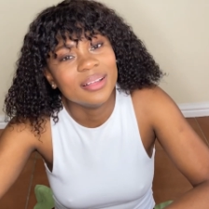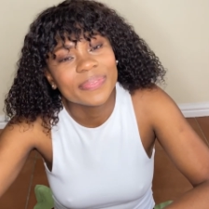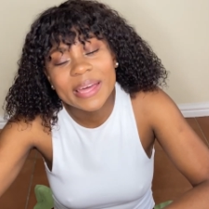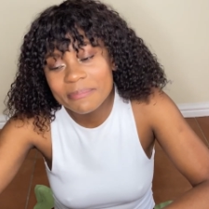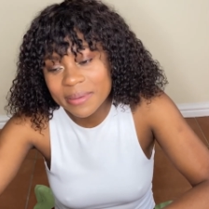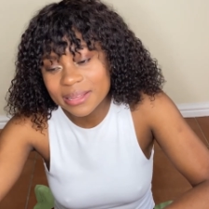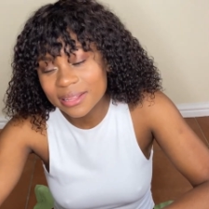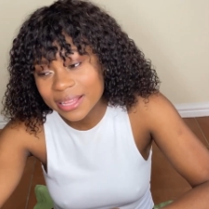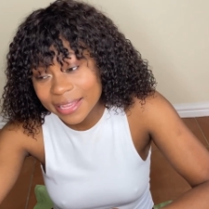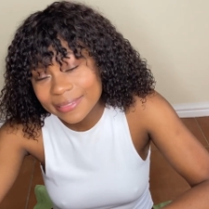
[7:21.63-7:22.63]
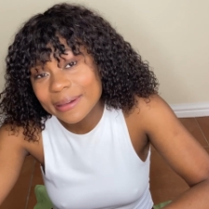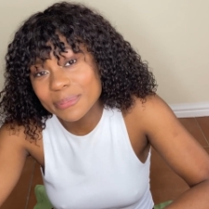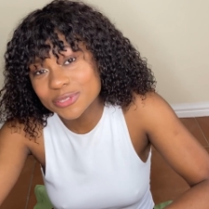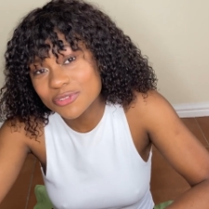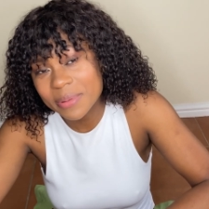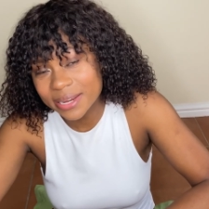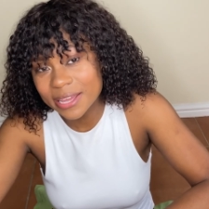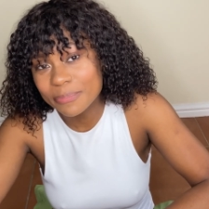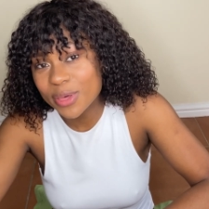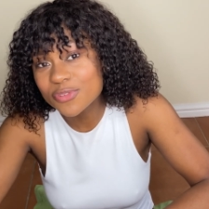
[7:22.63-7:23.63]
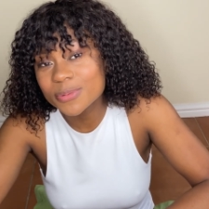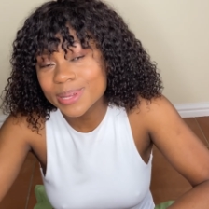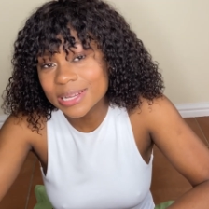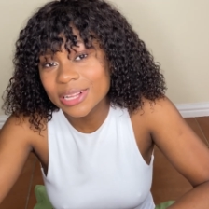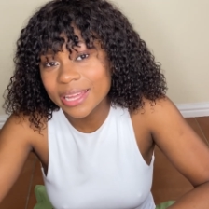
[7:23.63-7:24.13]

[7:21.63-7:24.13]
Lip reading: that medical aid, the amount of money I pay for medical